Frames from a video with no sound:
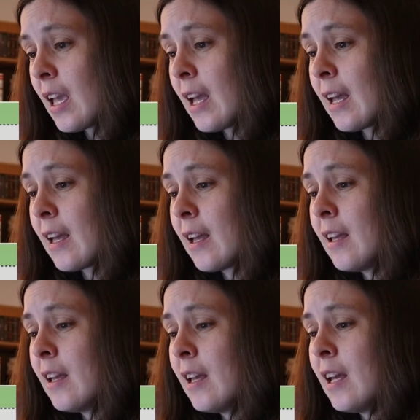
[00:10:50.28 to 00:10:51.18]

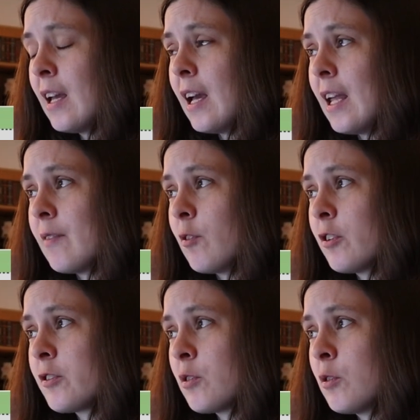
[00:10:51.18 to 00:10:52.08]
And I've
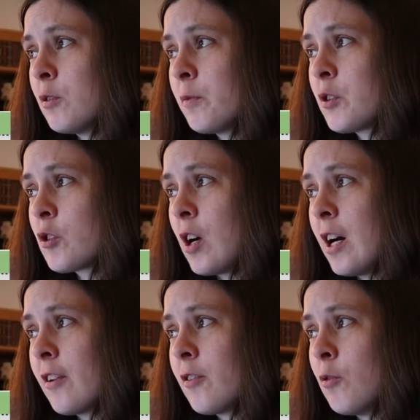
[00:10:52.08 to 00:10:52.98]
also
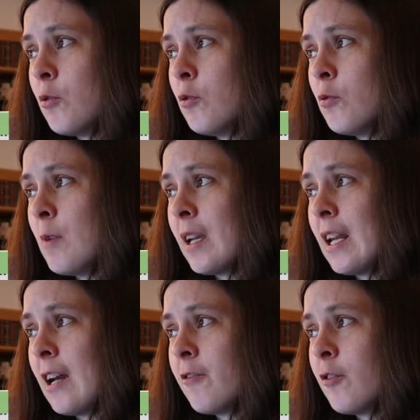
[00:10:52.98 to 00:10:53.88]
tried to make
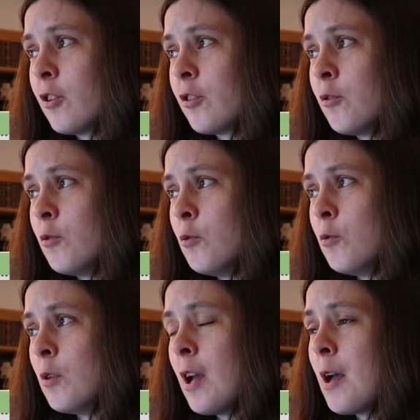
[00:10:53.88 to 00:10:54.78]
an effort
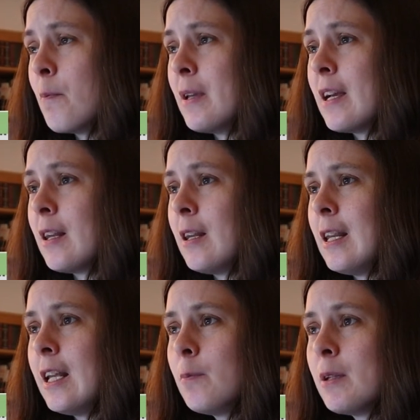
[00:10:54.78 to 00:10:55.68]
to be a
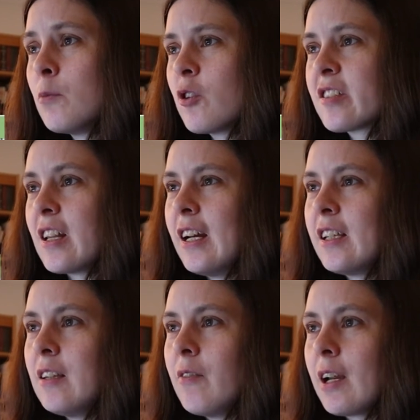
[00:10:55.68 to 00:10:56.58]
little bit more
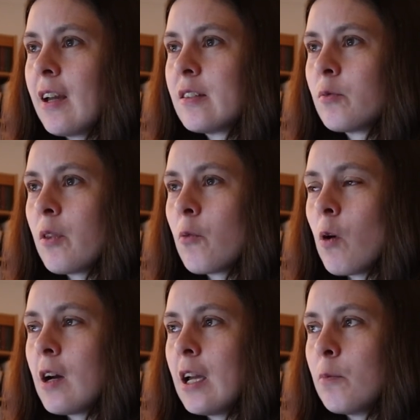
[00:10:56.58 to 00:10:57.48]
selective, I guess, with the
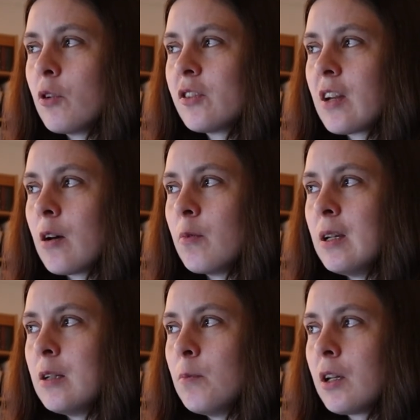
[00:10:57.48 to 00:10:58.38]
YA books that I
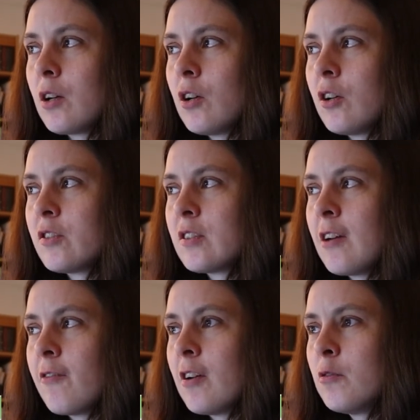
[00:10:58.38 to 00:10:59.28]
read, because
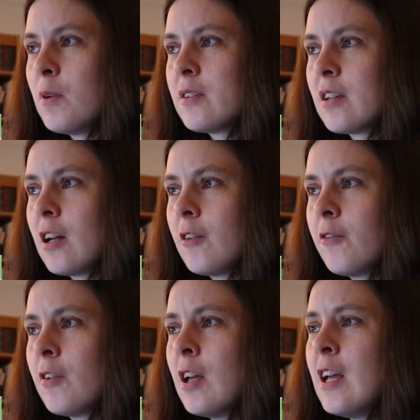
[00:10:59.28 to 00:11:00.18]
I found myself,